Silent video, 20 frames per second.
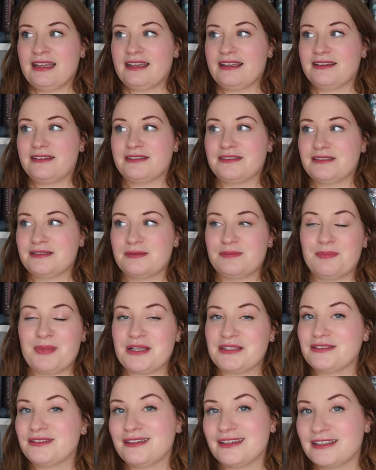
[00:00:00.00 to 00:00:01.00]
is
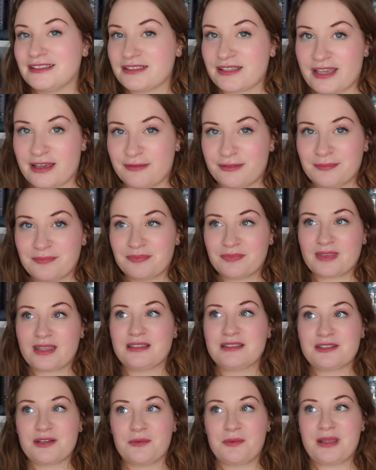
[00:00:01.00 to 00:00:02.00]
basically a slave.
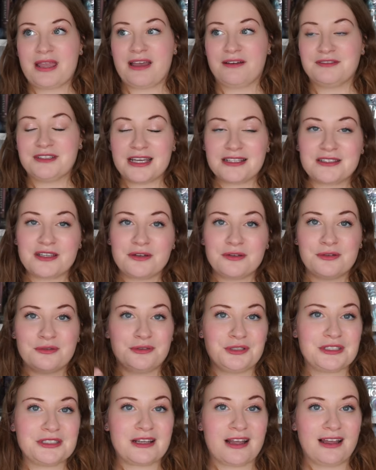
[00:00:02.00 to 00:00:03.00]
So we have Tessa, who
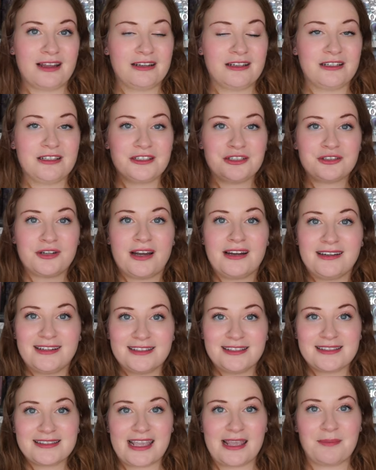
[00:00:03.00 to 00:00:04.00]
just kind of is trying to
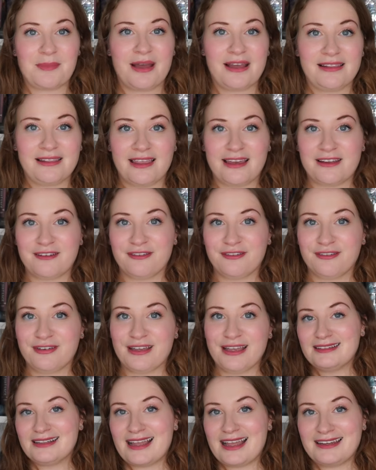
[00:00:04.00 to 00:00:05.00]
escape by life
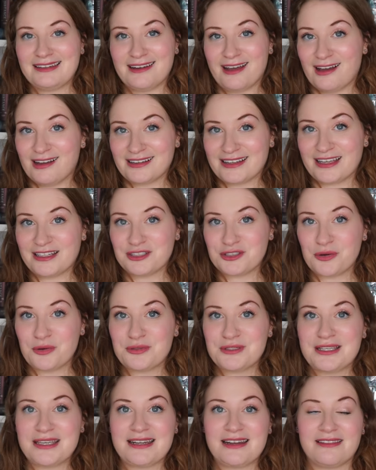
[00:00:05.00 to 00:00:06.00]
and not get
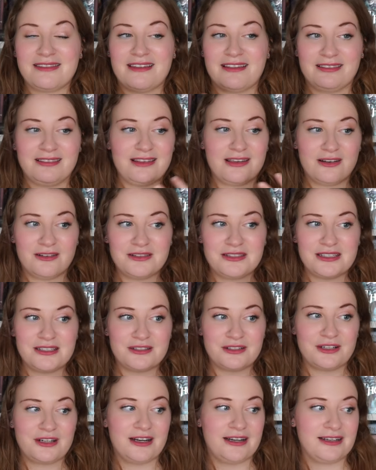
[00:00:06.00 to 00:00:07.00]
chosen, and then Theon
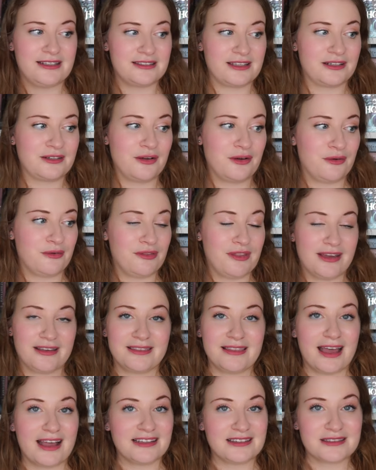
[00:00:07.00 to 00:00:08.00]
sees her and he's like, no,
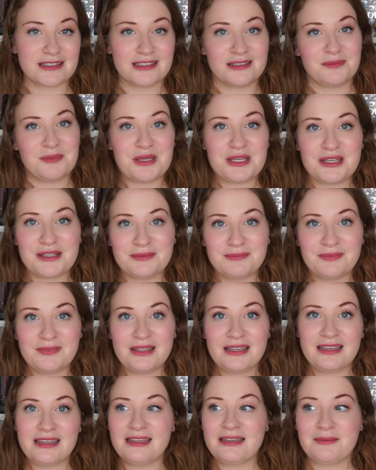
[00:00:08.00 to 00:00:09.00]
like that's gonna be
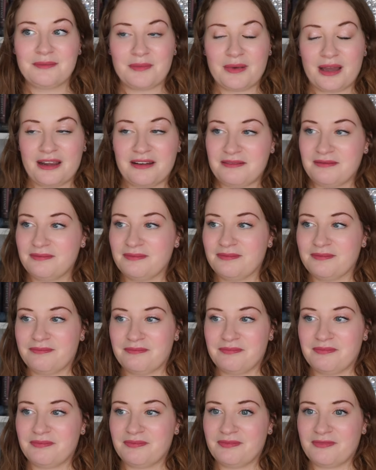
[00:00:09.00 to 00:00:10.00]
my
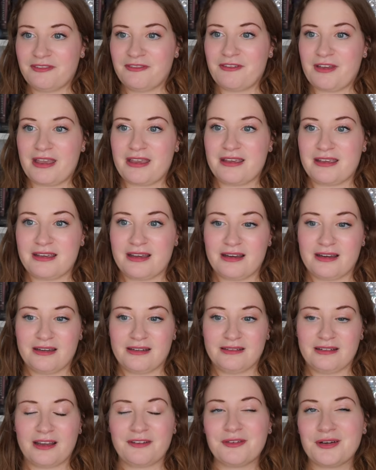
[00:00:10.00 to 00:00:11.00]
Fae,
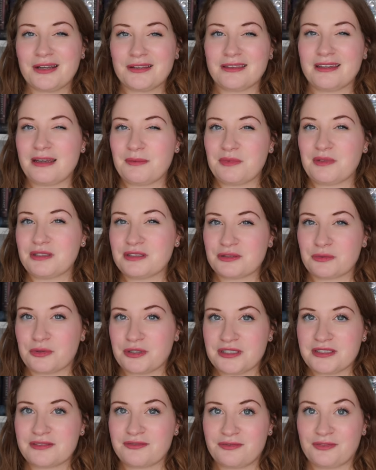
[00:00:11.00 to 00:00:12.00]
I forget the name, the
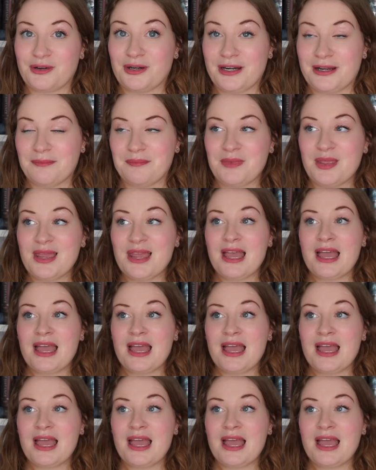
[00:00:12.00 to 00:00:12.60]
source for him.